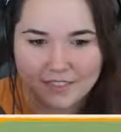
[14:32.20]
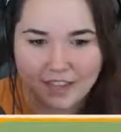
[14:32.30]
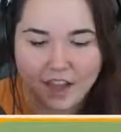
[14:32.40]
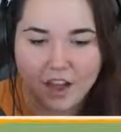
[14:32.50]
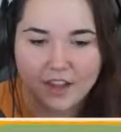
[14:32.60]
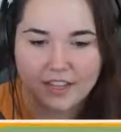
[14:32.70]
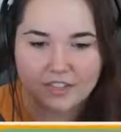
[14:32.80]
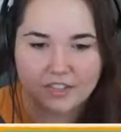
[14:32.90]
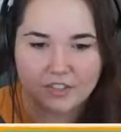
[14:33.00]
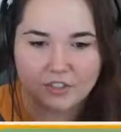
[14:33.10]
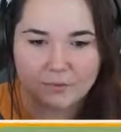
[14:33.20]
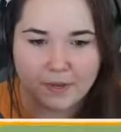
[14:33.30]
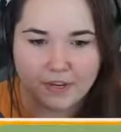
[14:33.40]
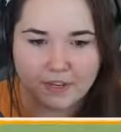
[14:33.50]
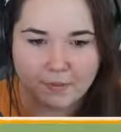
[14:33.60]
Oh, Alessandra's
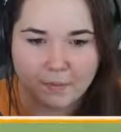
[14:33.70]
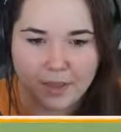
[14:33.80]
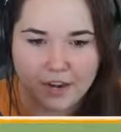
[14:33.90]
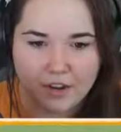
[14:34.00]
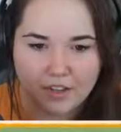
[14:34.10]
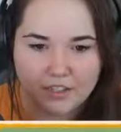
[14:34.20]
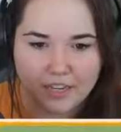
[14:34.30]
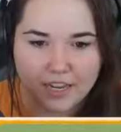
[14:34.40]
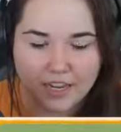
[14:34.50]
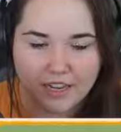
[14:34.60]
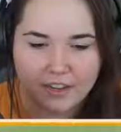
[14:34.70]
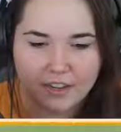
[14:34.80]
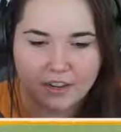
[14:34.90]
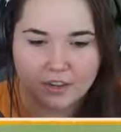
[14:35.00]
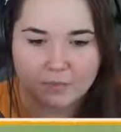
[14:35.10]
been on bed all day. Oh,
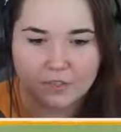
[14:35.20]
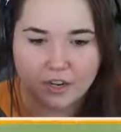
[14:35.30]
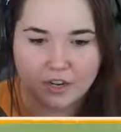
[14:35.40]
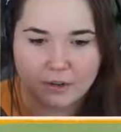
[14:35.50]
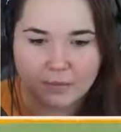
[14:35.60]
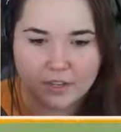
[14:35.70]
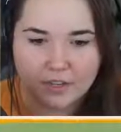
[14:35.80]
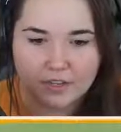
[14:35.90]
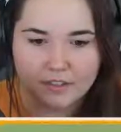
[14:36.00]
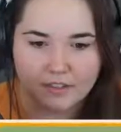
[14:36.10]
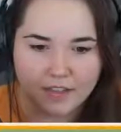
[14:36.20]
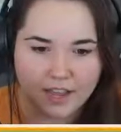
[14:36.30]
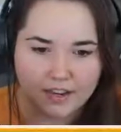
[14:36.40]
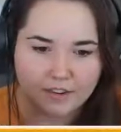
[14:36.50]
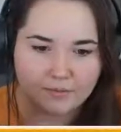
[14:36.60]
I'm sorry, bud.
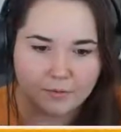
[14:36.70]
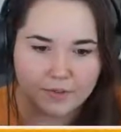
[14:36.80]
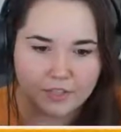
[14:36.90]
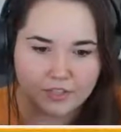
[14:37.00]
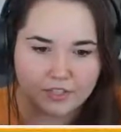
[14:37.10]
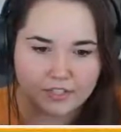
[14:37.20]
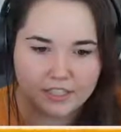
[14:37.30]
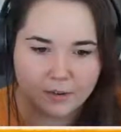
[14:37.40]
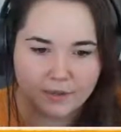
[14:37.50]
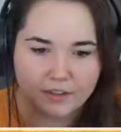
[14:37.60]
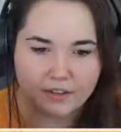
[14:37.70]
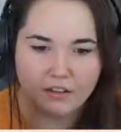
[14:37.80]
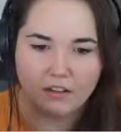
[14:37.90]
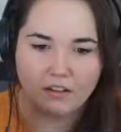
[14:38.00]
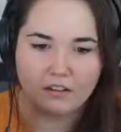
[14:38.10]
Had inflammation on stomach.
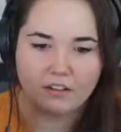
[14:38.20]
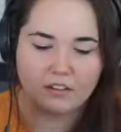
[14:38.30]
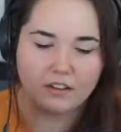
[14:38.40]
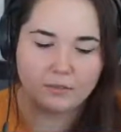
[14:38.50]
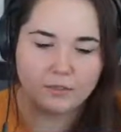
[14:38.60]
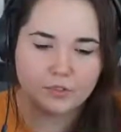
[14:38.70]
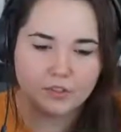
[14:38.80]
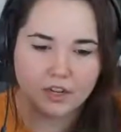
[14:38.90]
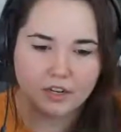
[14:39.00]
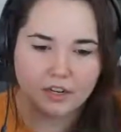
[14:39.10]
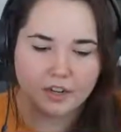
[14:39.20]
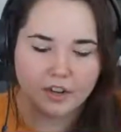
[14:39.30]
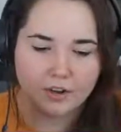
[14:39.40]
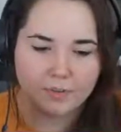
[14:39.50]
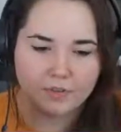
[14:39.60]
Oh, I'm so sorry. I
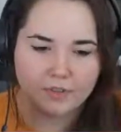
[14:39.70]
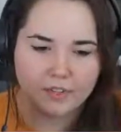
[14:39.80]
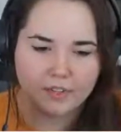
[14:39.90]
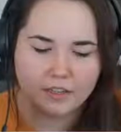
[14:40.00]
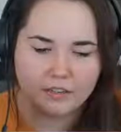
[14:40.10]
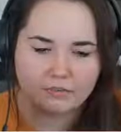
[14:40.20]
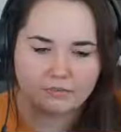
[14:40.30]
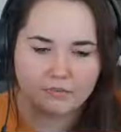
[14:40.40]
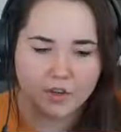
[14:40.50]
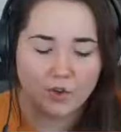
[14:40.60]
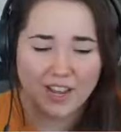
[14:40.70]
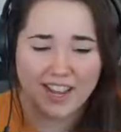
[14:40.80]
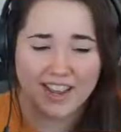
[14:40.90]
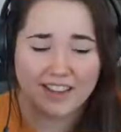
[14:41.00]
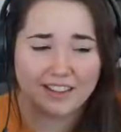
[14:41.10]
hope you're feeling
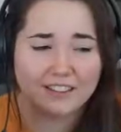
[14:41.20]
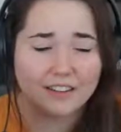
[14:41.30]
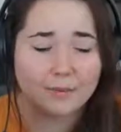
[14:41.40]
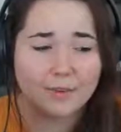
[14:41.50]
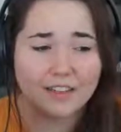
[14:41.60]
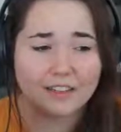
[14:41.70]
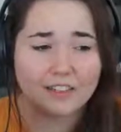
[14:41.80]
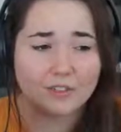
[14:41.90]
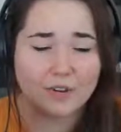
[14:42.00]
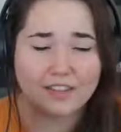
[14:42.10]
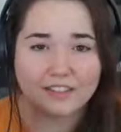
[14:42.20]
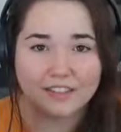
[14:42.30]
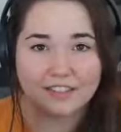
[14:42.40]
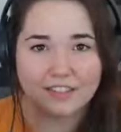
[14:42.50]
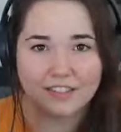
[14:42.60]
okay. I mean, at least
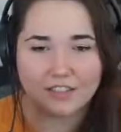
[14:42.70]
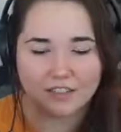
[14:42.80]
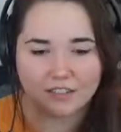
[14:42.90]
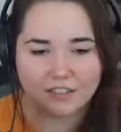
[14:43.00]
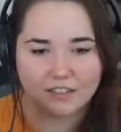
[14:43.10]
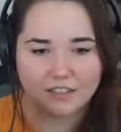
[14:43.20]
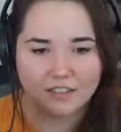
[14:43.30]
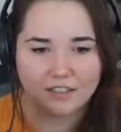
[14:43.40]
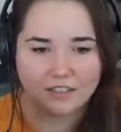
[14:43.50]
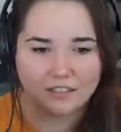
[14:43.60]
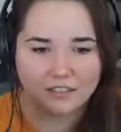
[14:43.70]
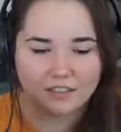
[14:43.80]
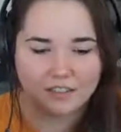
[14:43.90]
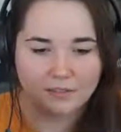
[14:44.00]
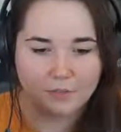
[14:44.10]
resting. That's good.
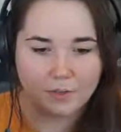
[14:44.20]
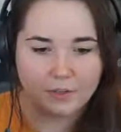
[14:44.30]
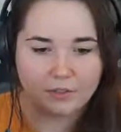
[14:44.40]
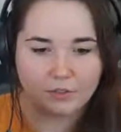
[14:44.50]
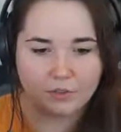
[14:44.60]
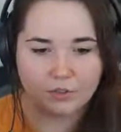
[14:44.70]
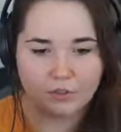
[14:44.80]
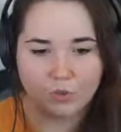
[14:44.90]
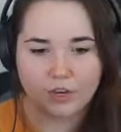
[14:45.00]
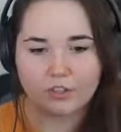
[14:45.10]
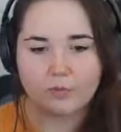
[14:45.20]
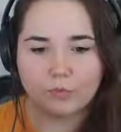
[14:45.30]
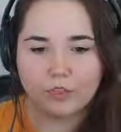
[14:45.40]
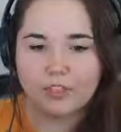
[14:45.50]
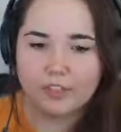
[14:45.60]
Maybe you can watch some
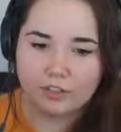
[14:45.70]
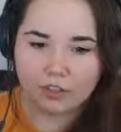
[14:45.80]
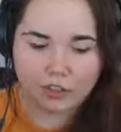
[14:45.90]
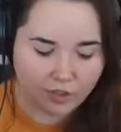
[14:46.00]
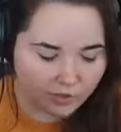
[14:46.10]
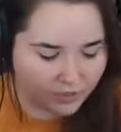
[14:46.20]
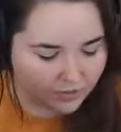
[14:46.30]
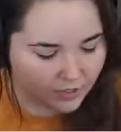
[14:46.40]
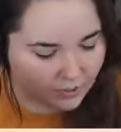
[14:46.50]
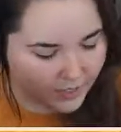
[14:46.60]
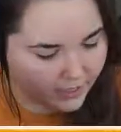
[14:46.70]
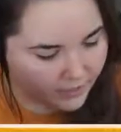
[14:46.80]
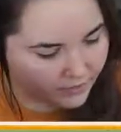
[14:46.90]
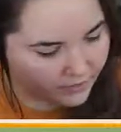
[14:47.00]
really good shows and feel better.